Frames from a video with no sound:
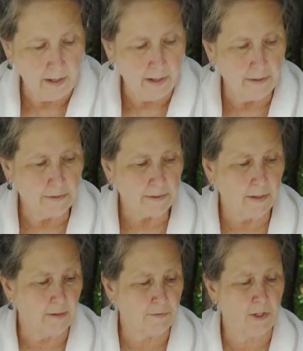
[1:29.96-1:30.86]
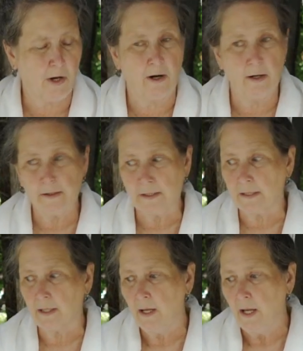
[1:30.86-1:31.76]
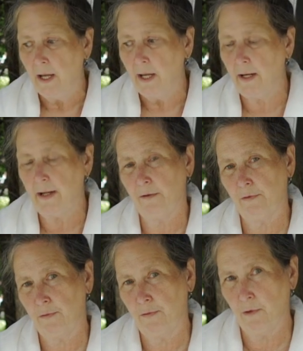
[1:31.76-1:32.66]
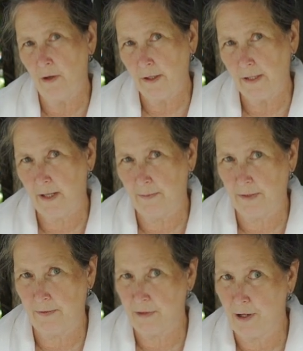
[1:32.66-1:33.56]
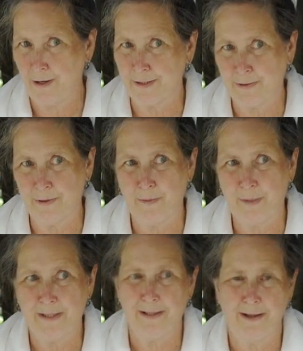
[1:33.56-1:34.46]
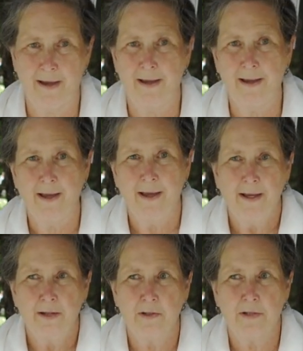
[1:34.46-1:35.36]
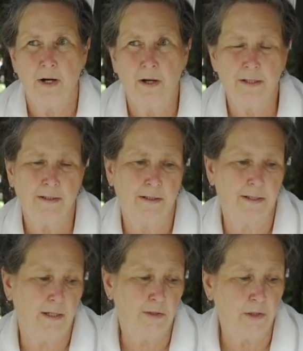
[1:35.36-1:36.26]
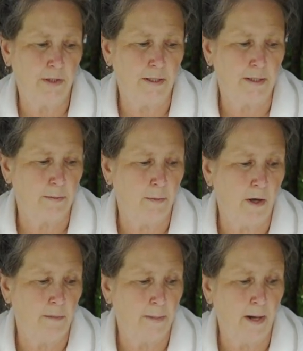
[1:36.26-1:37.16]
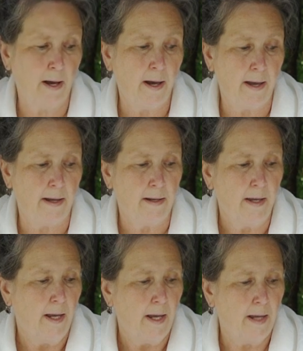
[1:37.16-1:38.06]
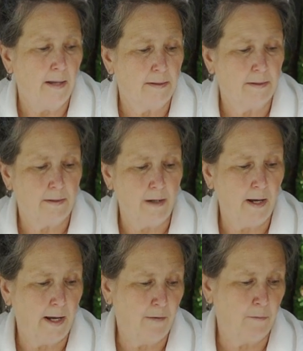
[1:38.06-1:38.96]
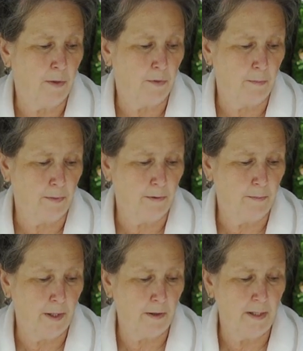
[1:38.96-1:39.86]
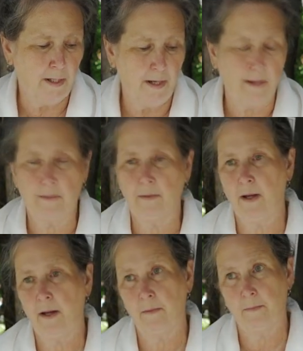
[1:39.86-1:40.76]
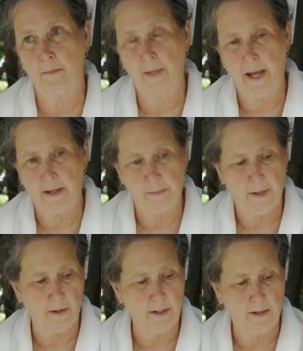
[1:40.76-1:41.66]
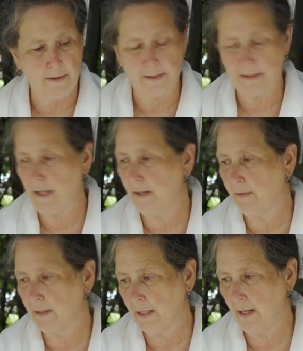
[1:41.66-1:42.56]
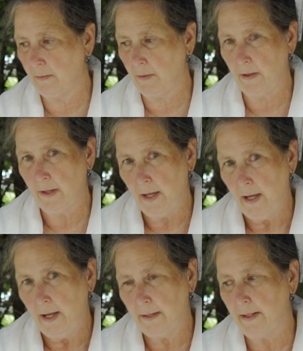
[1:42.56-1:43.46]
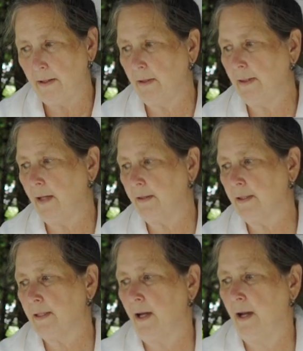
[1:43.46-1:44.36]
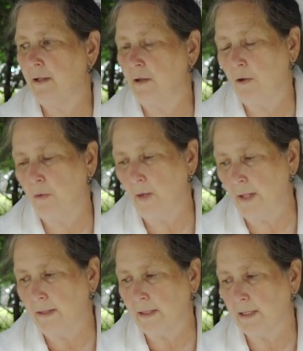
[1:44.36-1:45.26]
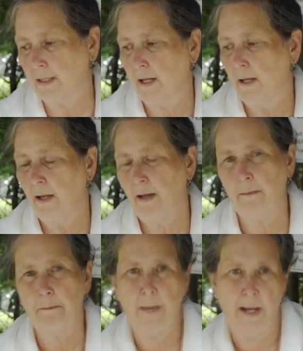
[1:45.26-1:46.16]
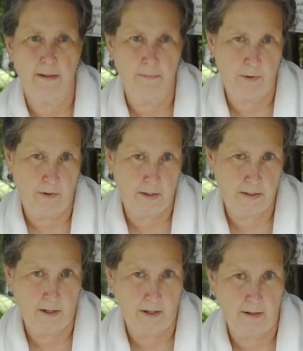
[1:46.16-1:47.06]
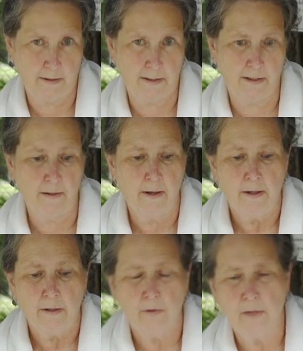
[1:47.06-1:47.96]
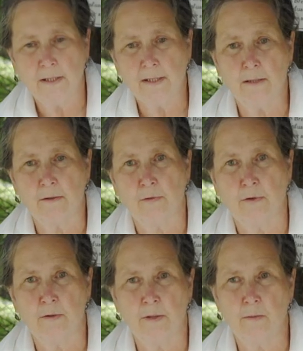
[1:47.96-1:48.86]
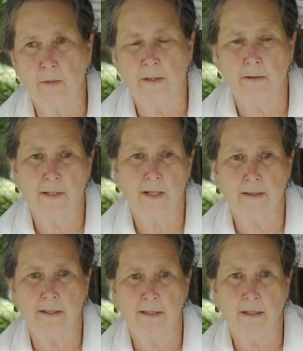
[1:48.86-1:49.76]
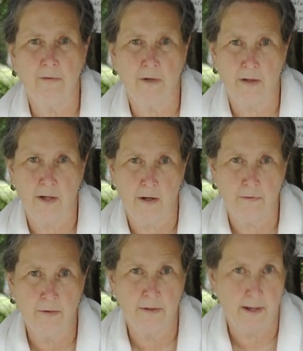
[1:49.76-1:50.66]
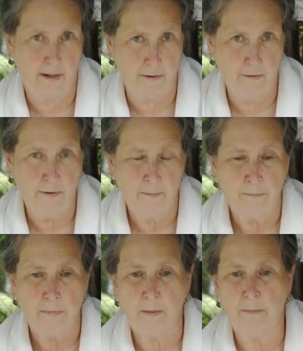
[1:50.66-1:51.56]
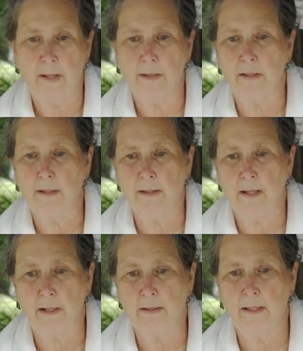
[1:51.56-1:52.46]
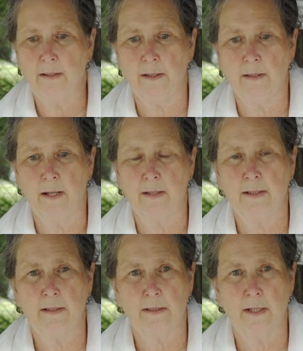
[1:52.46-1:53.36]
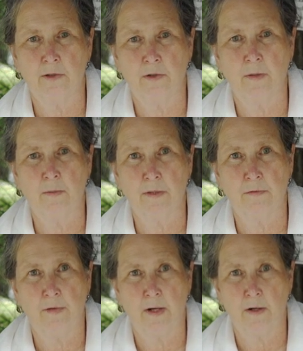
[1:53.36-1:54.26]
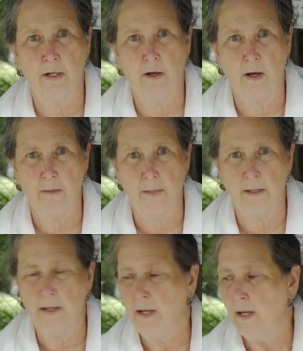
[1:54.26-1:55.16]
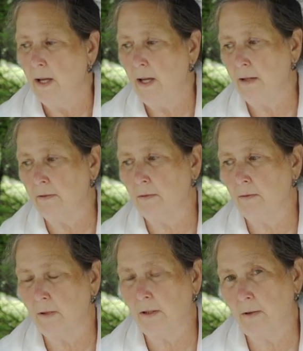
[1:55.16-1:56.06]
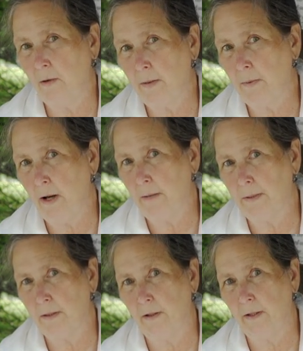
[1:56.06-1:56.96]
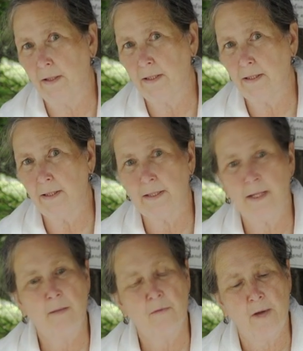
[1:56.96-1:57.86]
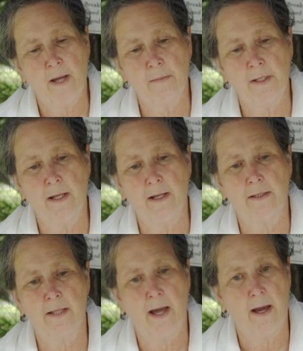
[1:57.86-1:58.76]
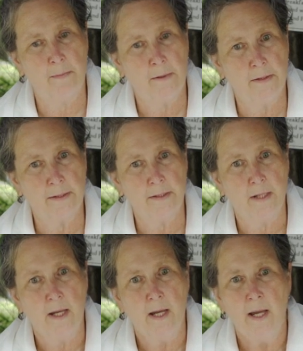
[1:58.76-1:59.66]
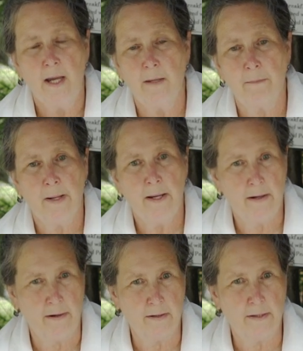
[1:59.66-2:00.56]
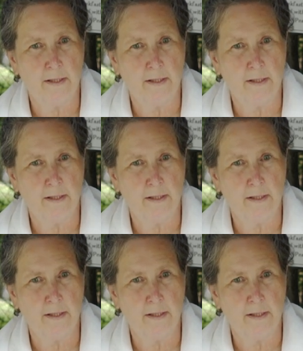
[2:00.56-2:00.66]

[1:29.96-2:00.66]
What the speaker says: I also have tarts, and I have four types of tarts with me today. And tarts are essentially a small pie, and I have both blueberry and blackberry on this side of the table, and then on the other side, quince and banbury tarts. And quince is a fruit that we don't tend to see very often now, but in the 18th and 19th century was very common and really quite popular. And it's in the same family as apples and pears.